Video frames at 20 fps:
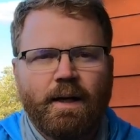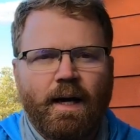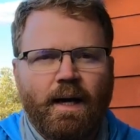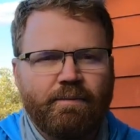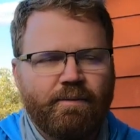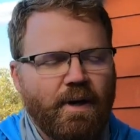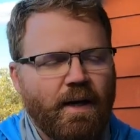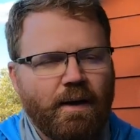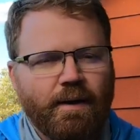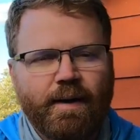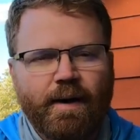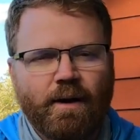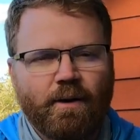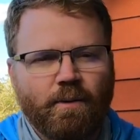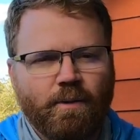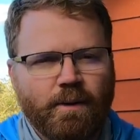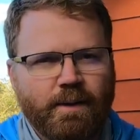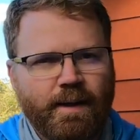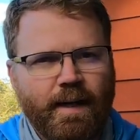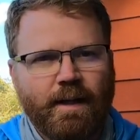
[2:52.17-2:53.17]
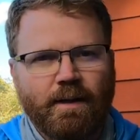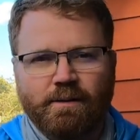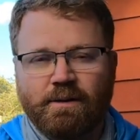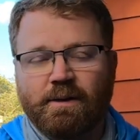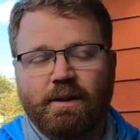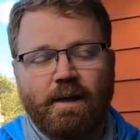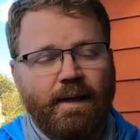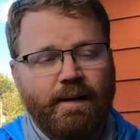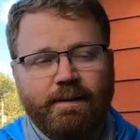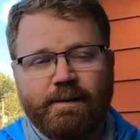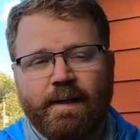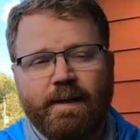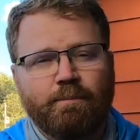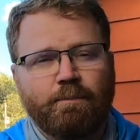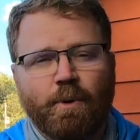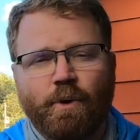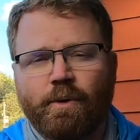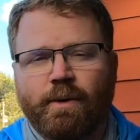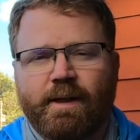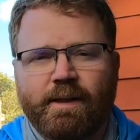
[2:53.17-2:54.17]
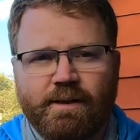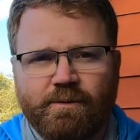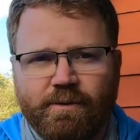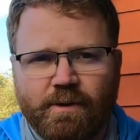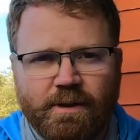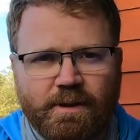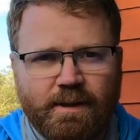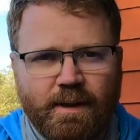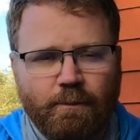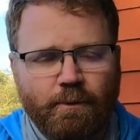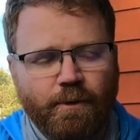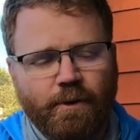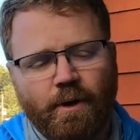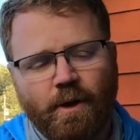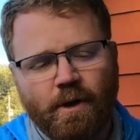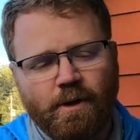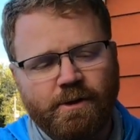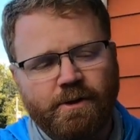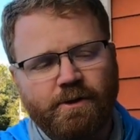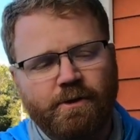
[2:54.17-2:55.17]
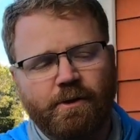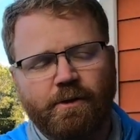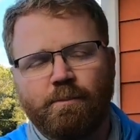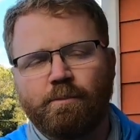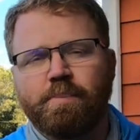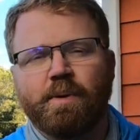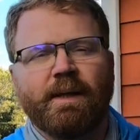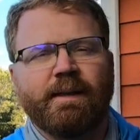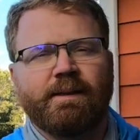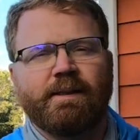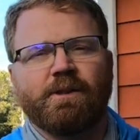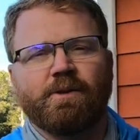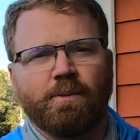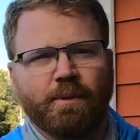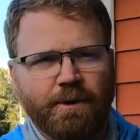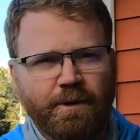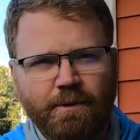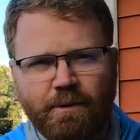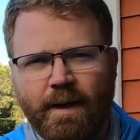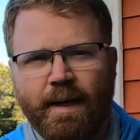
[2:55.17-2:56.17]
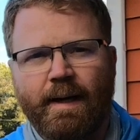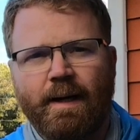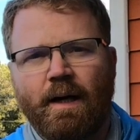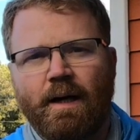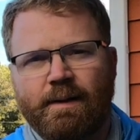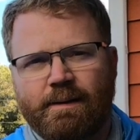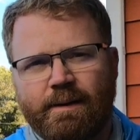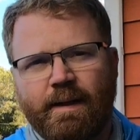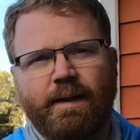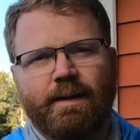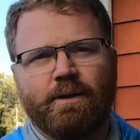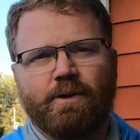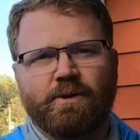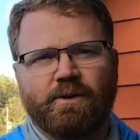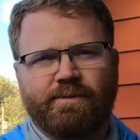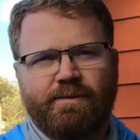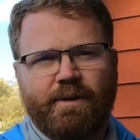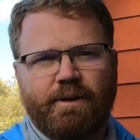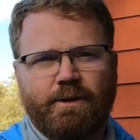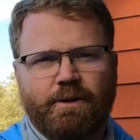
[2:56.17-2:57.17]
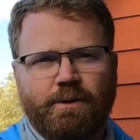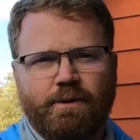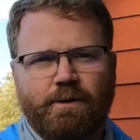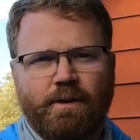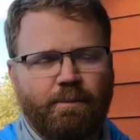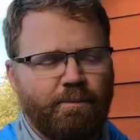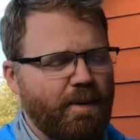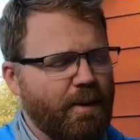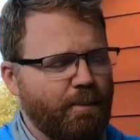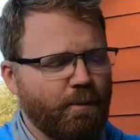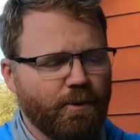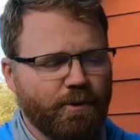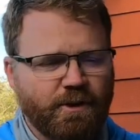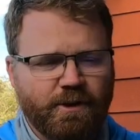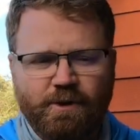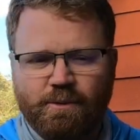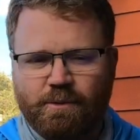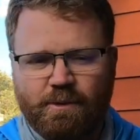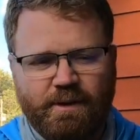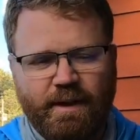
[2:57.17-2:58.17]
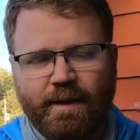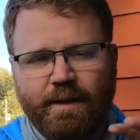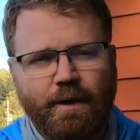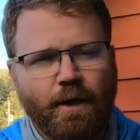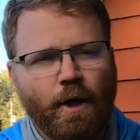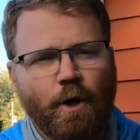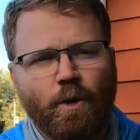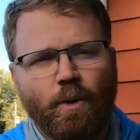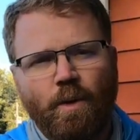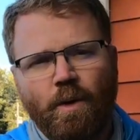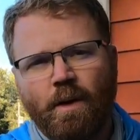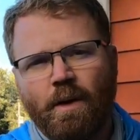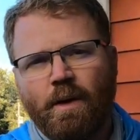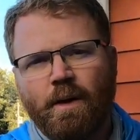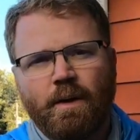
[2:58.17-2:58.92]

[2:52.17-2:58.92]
I've got to narrow it down. So like take bullheads, for example. There are certain places where you cannot take those fish, that people just say no.